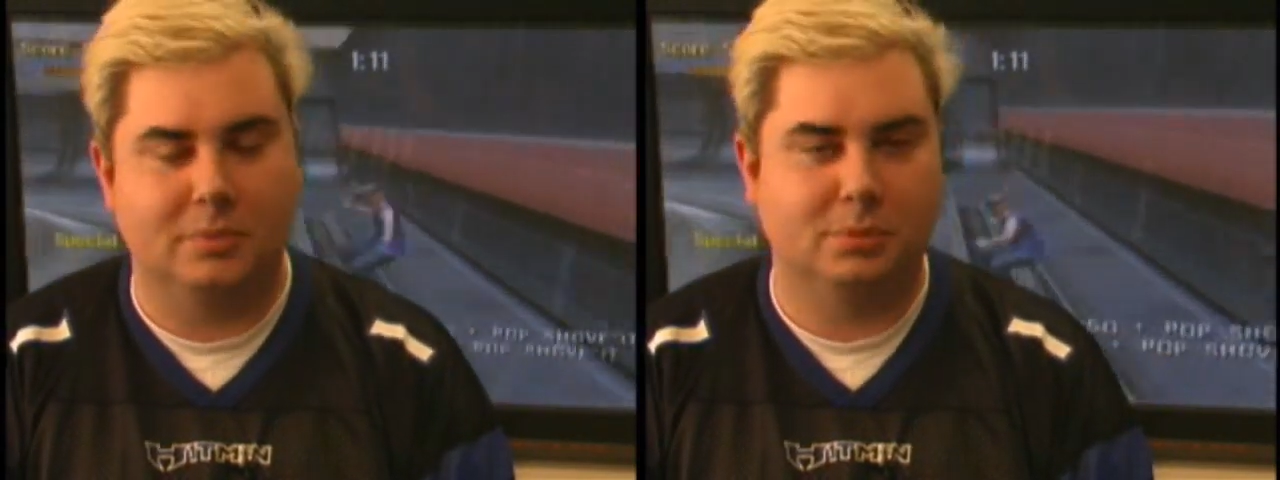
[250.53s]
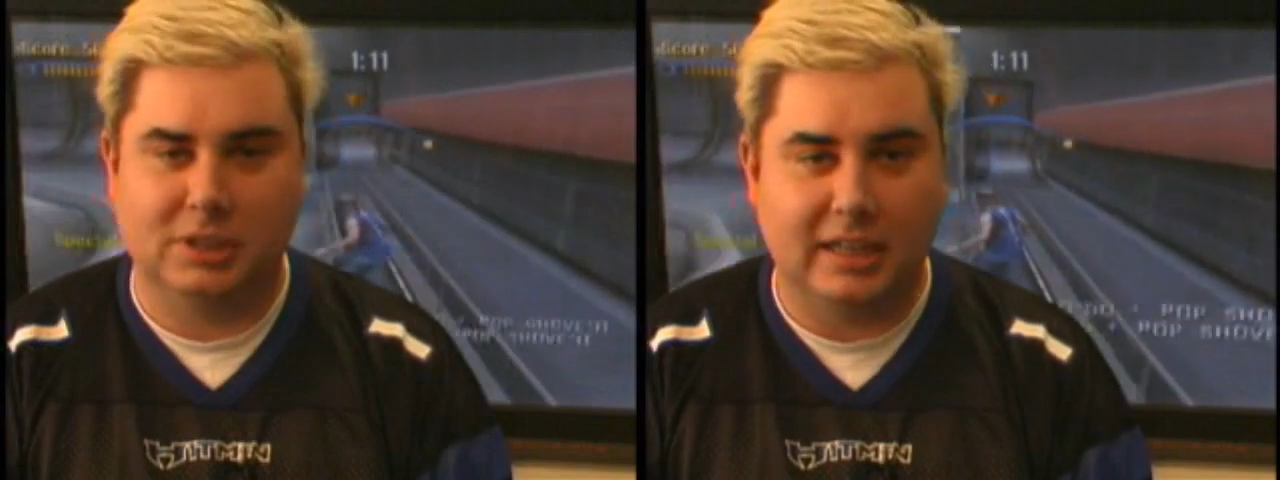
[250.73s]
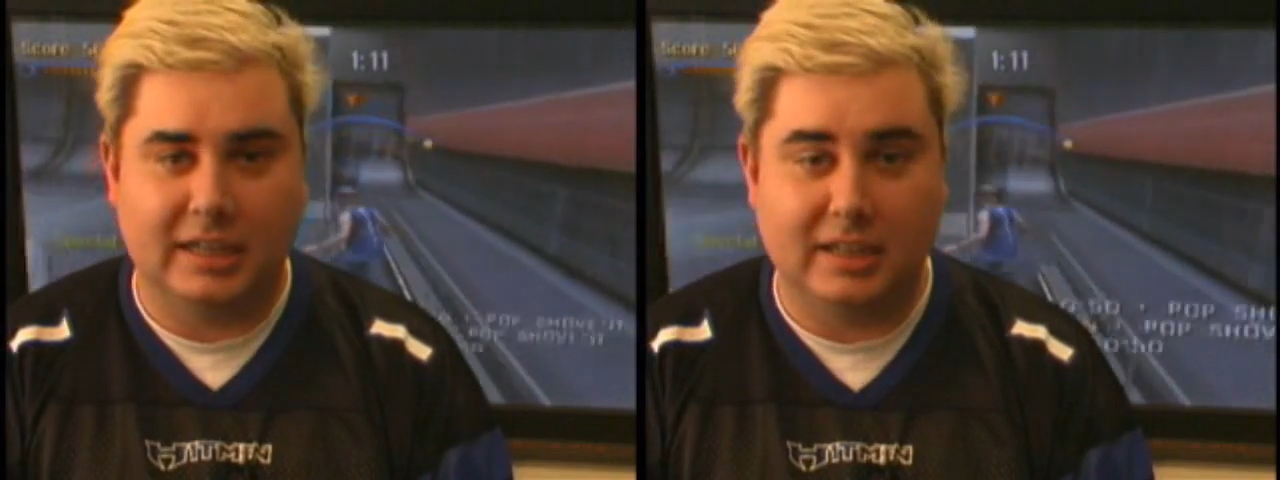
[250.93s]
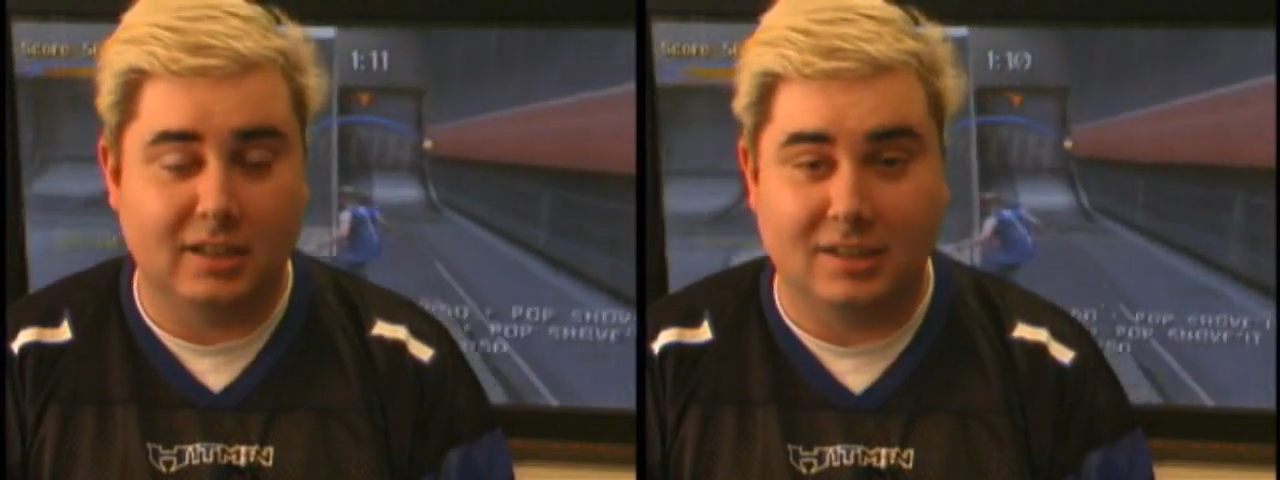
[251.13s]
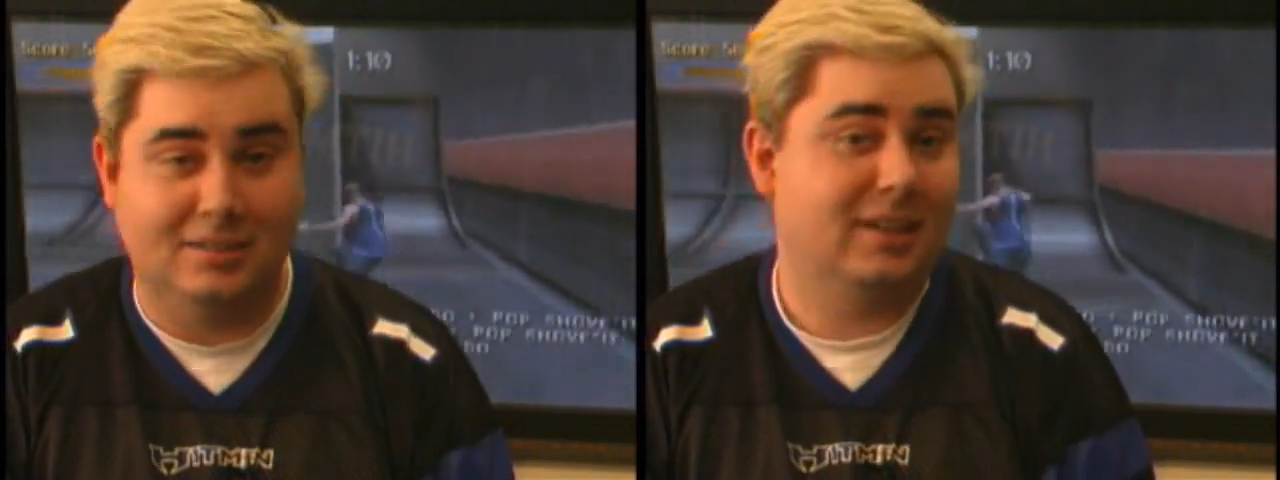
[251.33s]
play
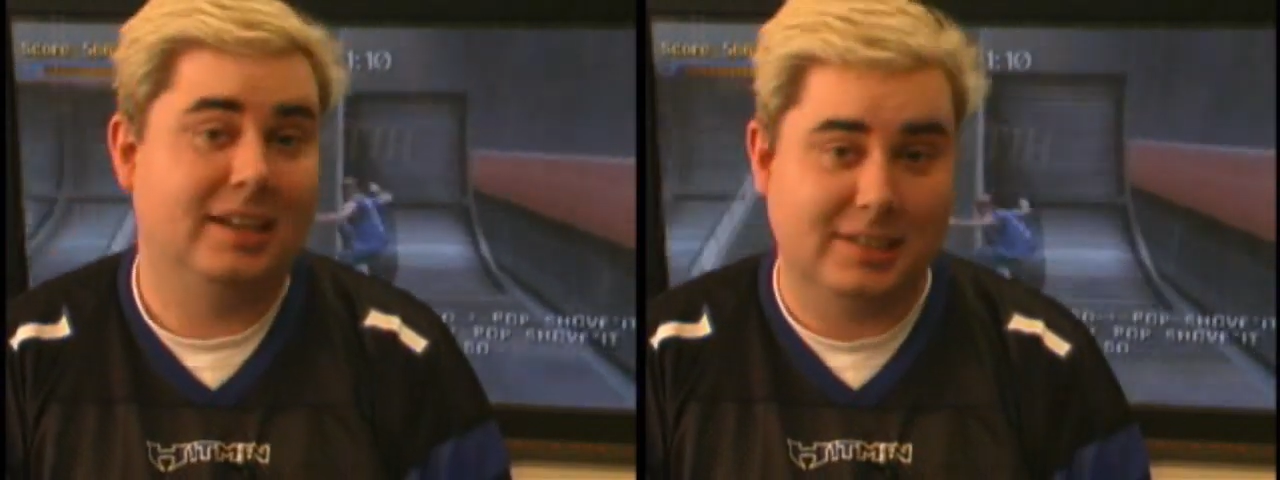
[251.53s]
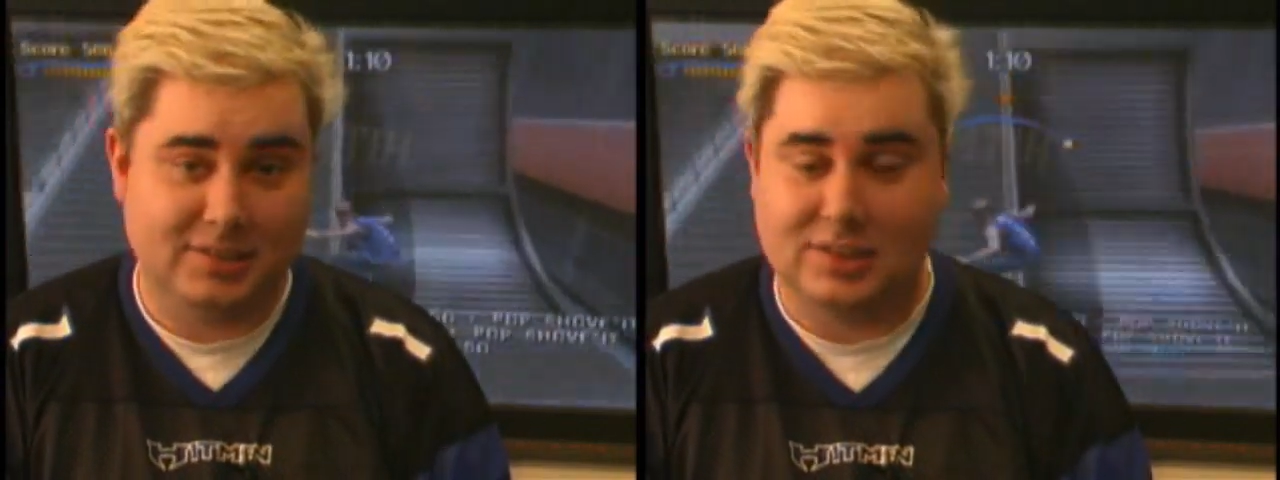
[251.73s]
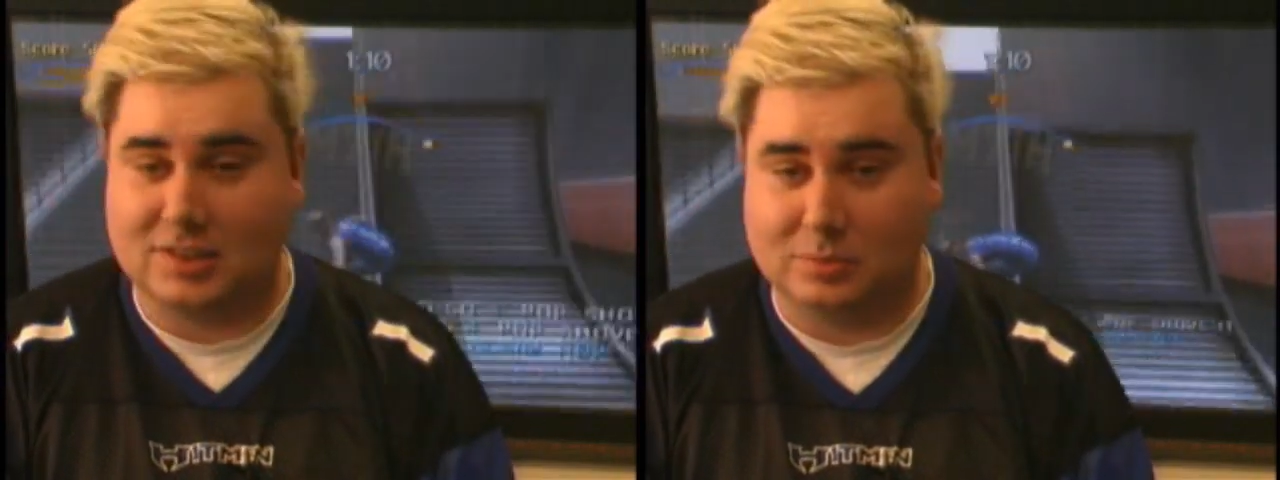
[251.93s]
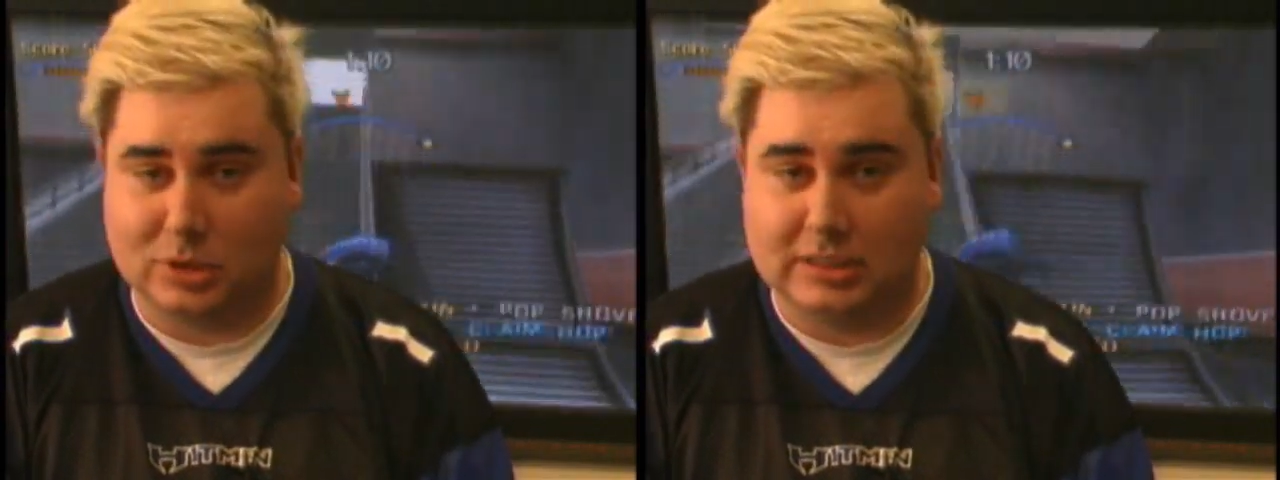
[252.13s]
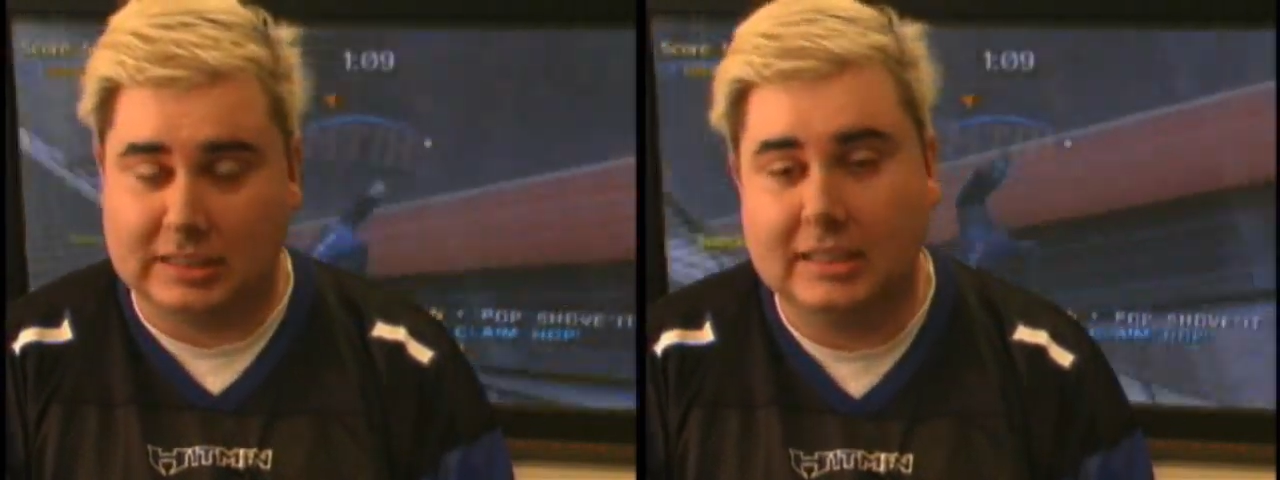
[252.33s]
on any system,
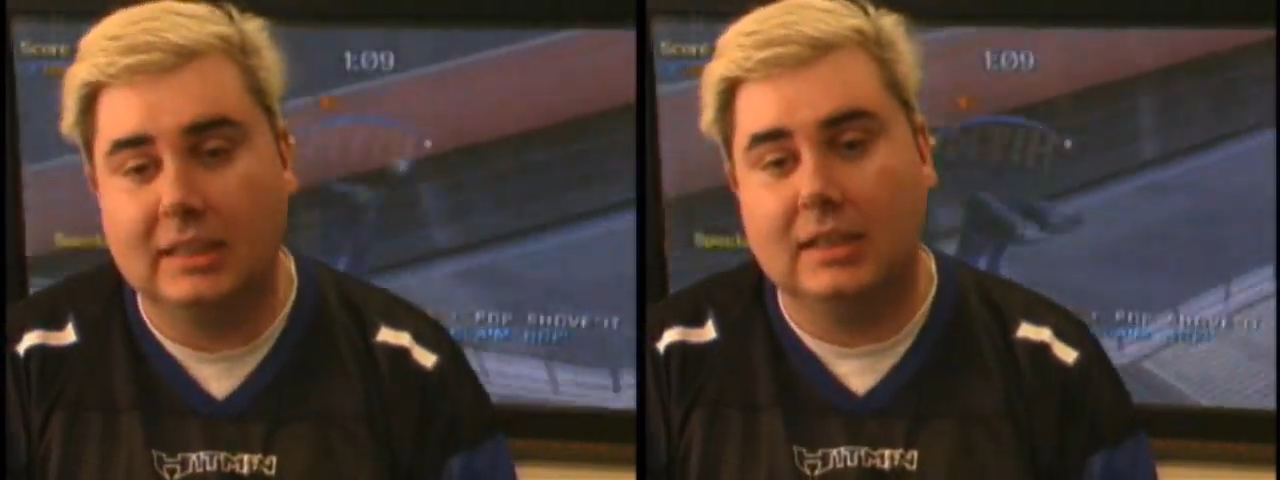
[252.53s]
really.